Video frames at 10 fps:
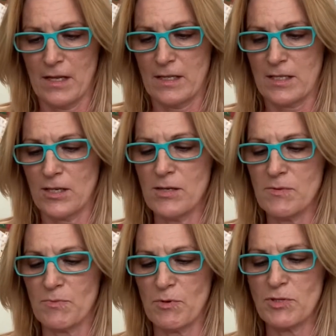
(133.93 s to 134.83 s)
It's
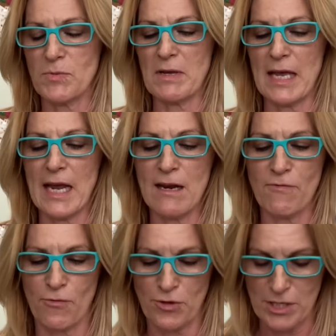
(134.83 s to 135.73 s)
supposed to be
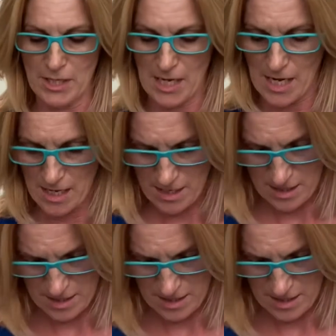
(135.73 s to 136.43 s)
84 today.